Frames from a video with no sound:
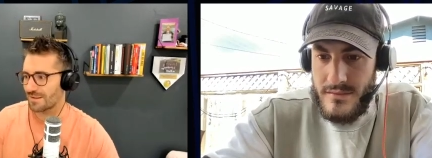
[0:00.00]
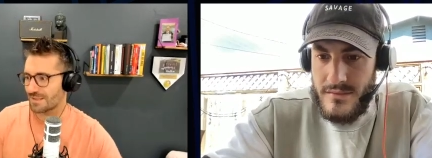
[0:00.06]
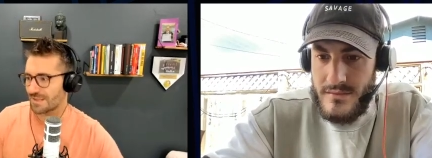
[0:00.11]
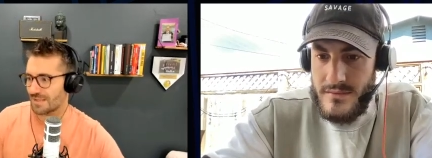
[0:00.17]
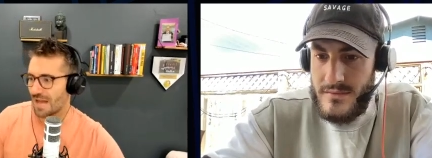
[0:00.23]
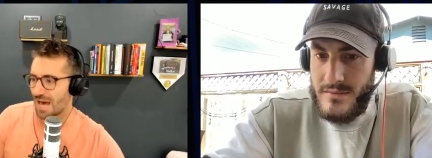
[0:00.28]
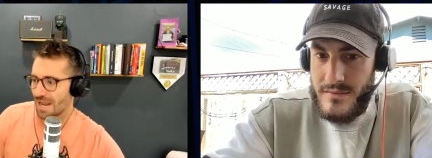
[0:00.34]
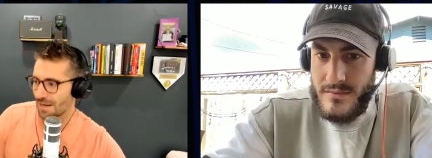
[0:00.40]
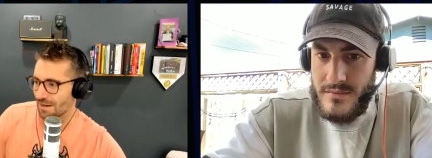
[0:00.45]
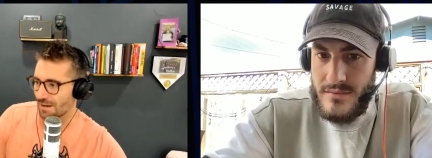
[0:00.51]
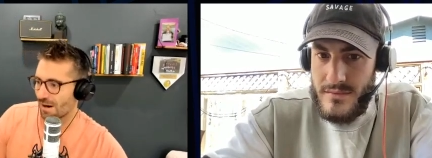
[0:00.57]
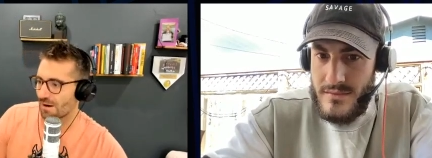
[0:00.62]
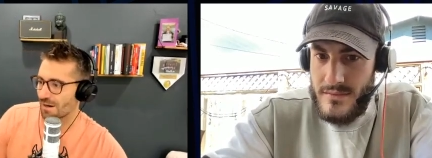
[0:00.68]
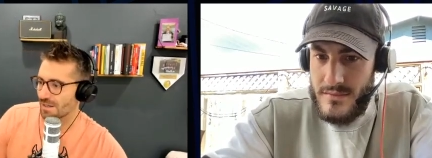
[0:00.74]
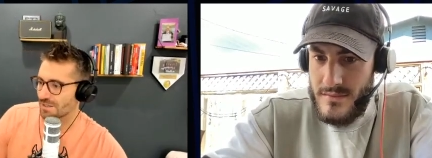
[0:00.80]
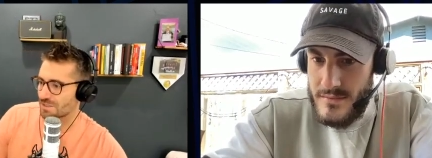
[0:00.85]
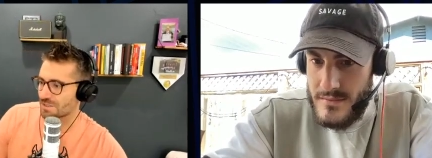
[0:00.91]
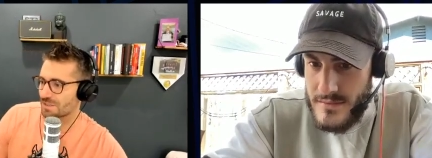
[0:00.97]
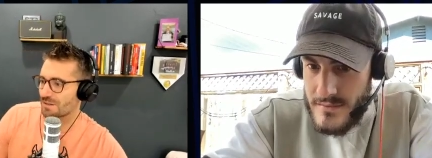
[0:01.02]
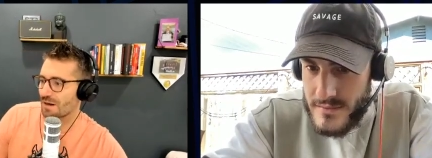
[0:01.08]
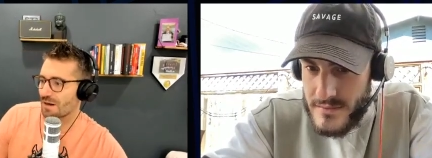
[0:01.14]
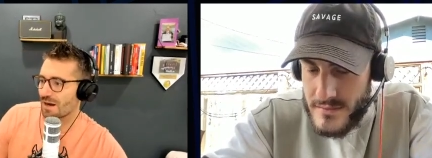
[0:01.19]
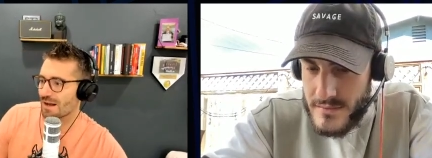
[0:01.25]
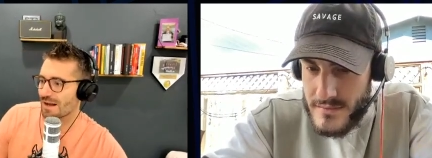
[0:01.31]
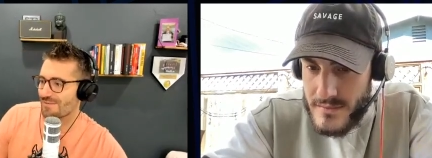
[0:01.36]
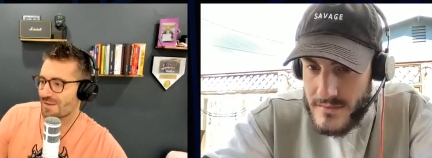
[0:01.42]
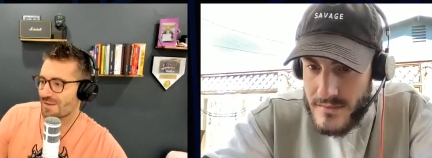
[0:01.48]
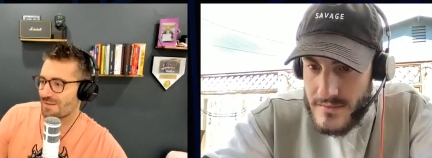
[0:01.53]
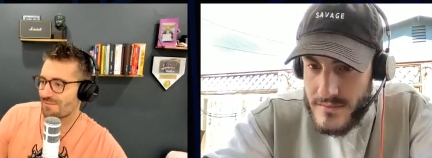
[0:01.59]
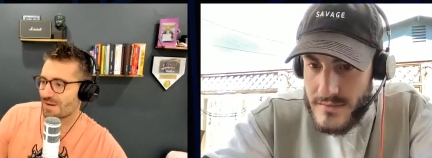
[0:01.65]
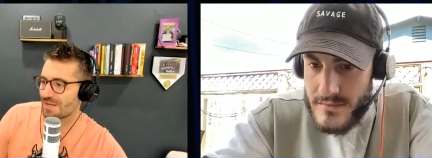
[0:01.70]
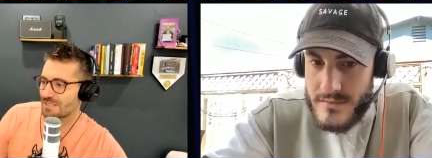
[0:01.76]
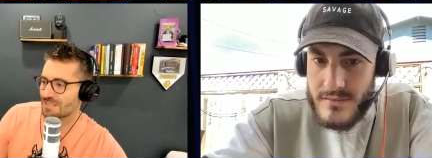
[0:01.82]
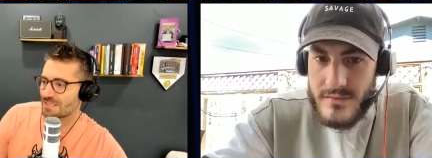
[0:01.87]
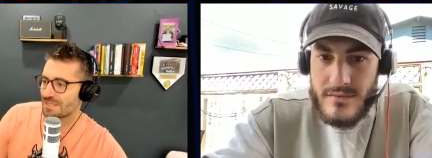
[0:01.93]
Speaker 1: Got it. All right. So I'll have an
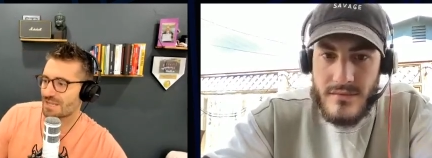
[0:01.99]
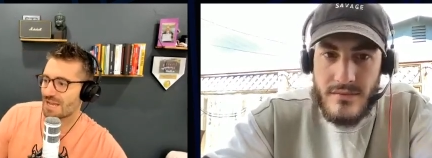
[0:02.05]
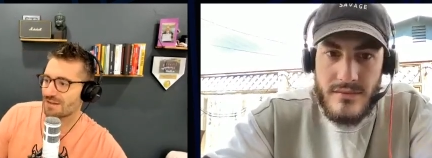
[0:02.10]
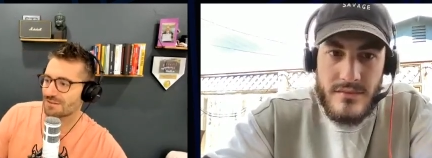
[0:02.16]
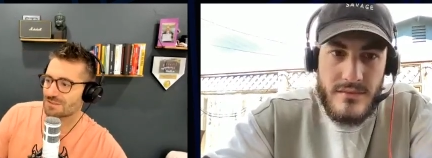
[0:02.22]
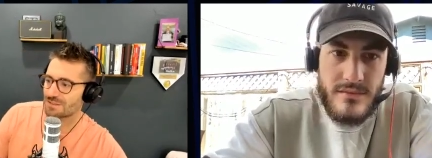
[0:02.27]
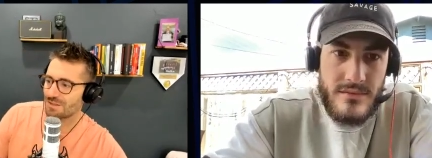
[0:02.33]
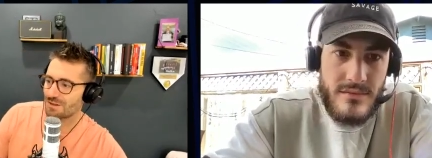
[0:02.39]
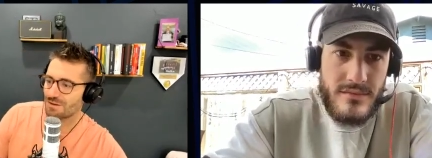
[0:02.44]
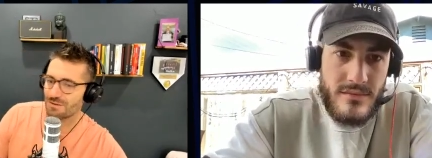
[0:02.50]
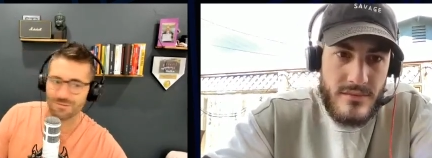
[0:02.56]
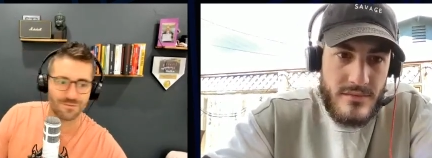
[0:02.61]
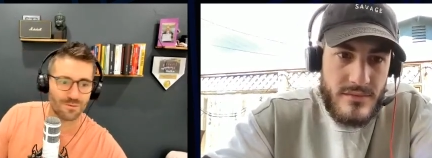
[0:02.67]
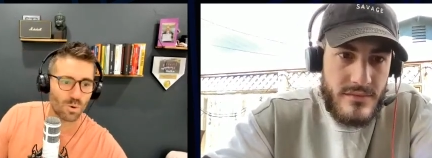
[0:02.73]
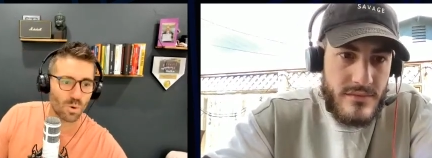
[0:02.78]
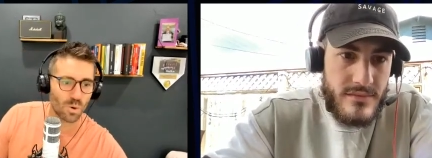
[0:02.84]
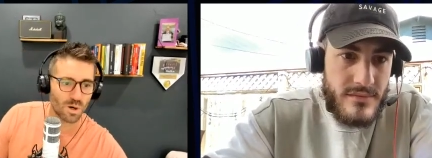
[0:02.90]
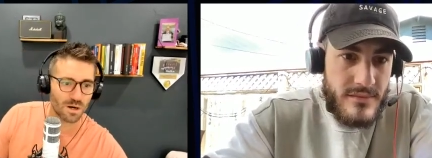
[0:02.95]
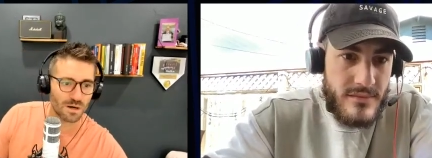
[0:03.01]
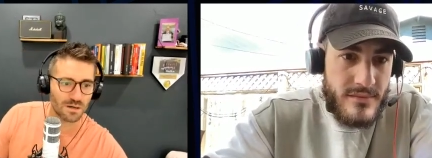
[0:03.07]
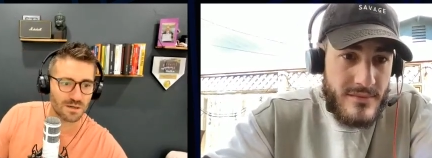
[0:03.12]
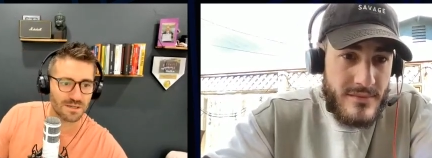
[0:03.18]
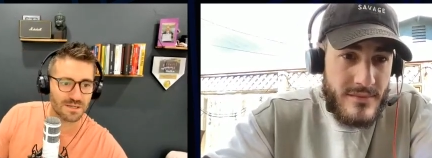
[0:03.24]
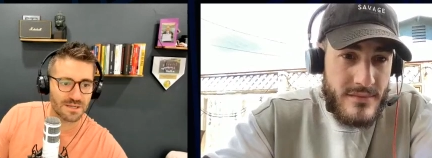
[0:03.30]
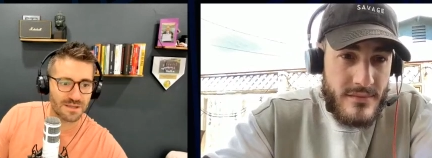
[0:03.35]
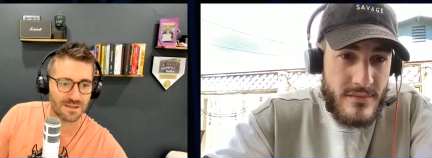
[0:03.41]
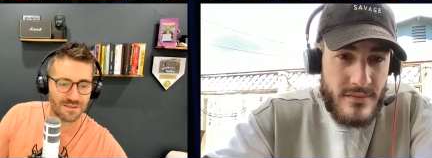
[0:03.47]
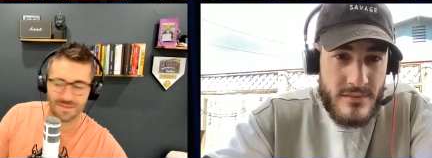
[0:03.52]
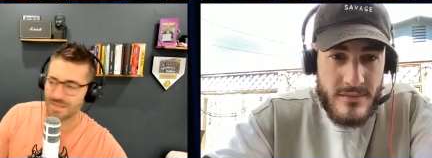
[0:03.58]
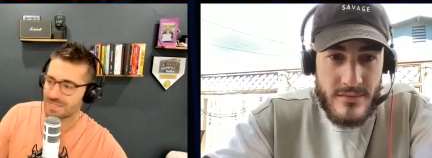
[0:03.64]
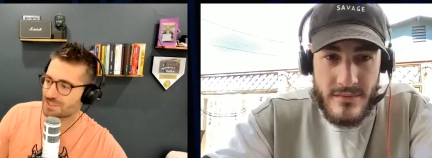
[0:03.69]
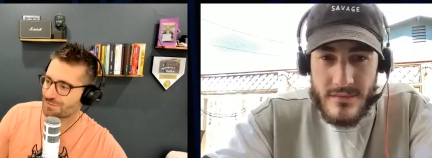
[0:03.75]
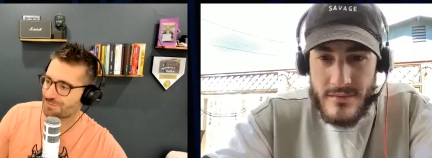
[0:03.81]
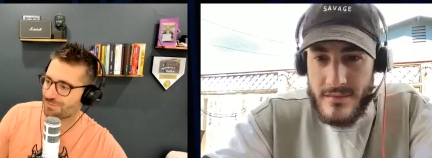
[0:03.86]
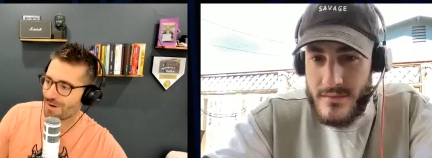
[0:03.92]
invite sent out to you for
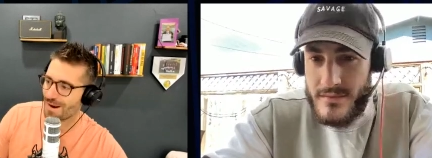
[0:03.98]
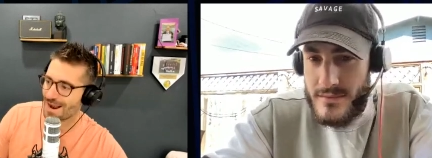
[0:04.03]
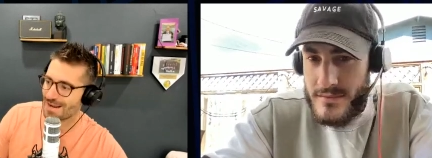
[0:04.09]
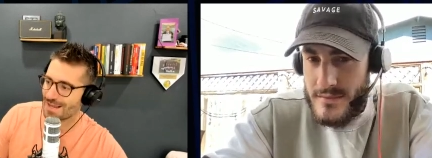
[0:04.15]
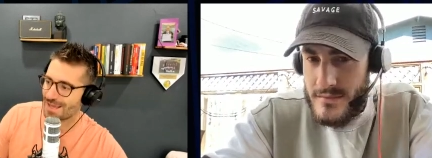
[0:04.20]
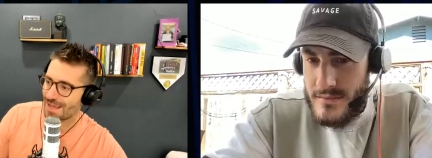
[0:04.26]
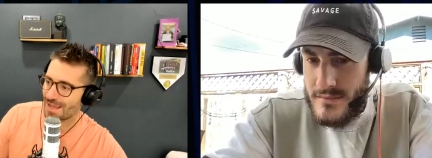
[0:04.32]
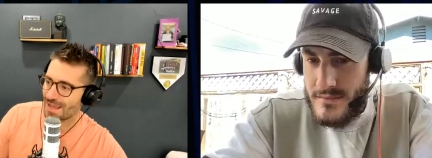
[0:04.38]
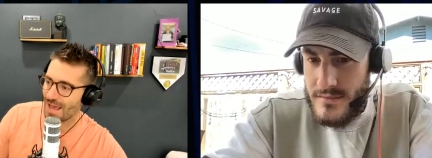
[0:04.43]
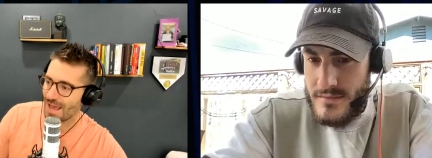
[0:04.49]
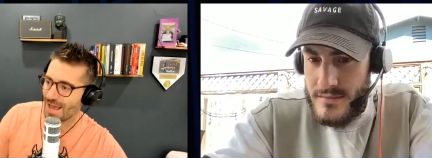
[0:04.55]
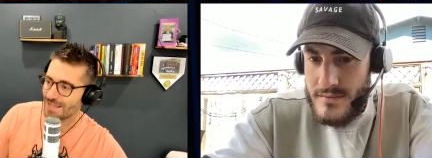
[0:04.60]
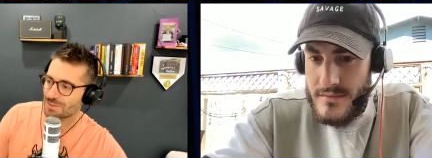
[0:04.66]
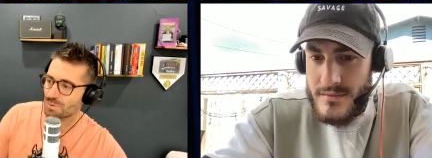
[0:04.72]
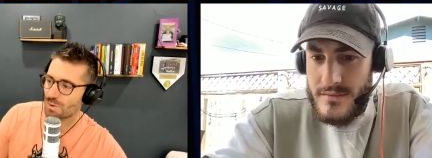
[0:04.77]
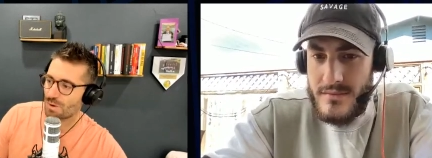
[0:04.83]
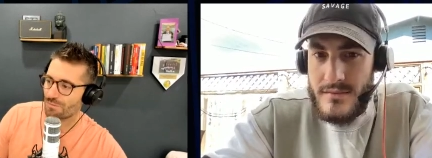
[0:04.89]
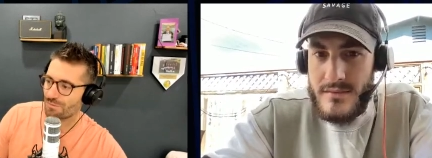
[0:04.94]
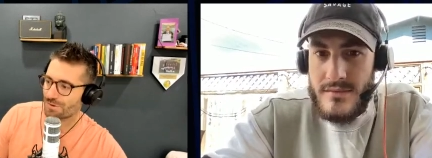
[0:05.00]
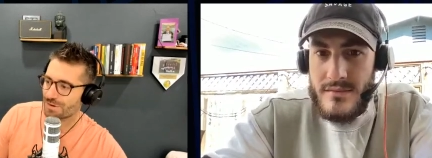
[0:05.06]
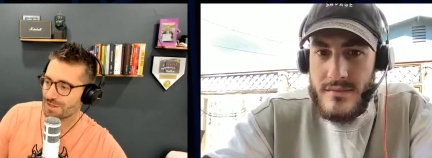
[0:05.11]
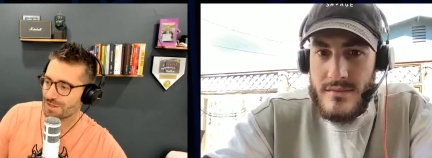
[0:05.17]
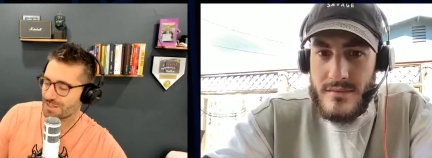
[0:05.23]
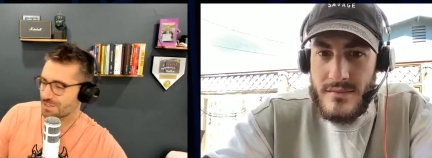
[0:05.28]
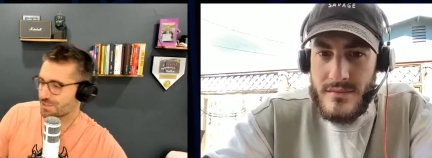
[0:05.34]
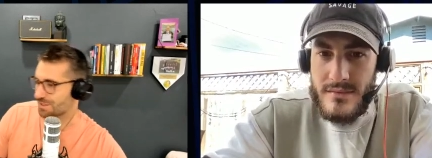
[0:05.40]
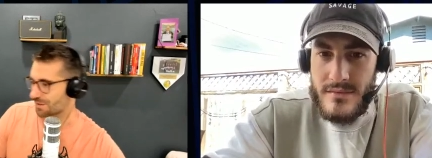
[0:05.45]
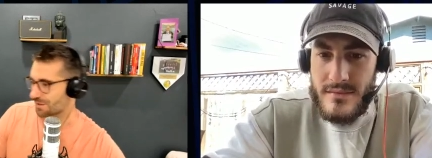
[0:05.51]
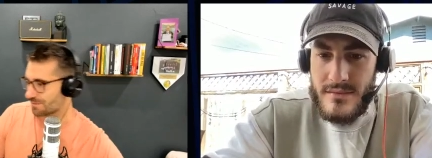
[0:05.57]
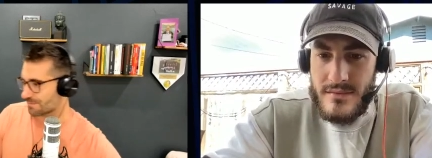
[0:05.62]
this Friday at 12:30 Eastern.